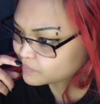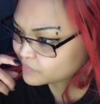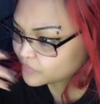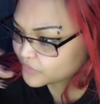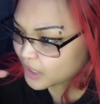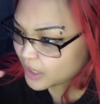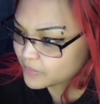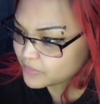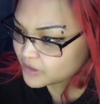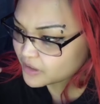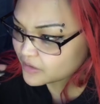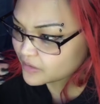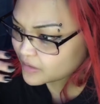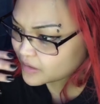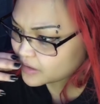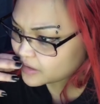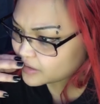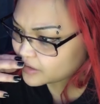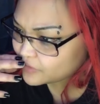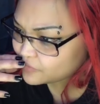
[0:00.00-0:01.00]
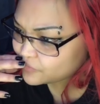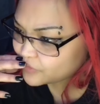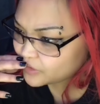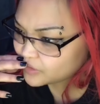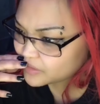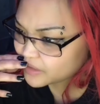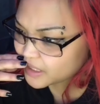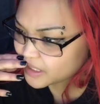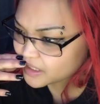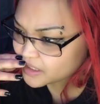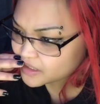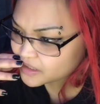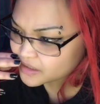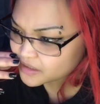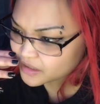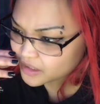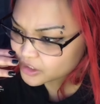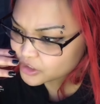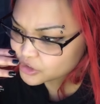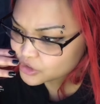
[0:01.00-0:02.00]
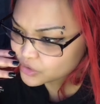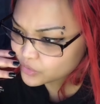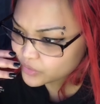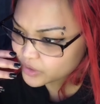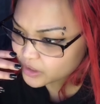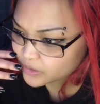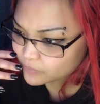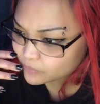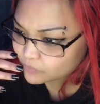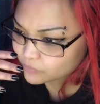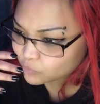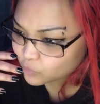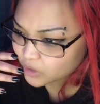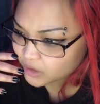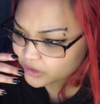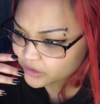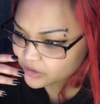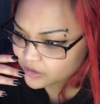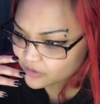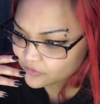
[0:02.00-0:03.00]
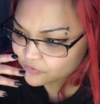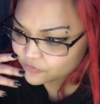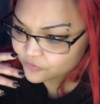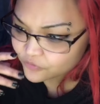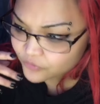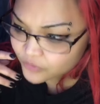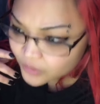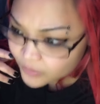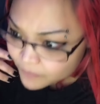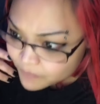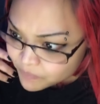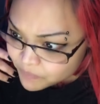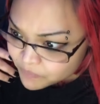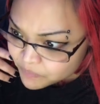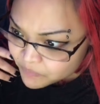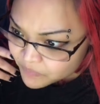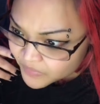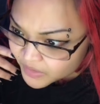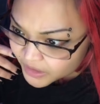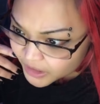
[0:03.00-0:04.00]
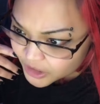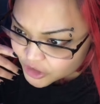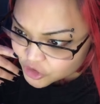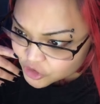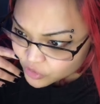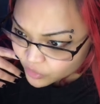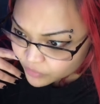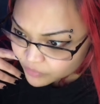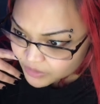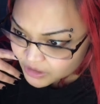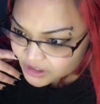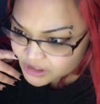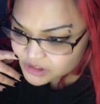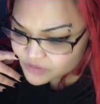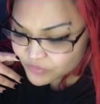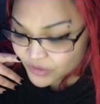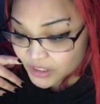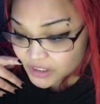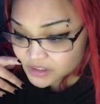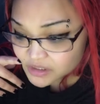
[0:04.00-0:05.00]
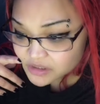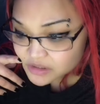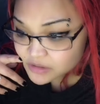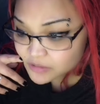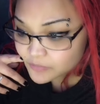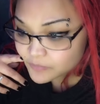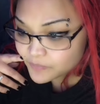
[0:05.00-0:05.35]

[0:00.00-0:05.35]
I felt like I knew him well enough. He had shown me his face.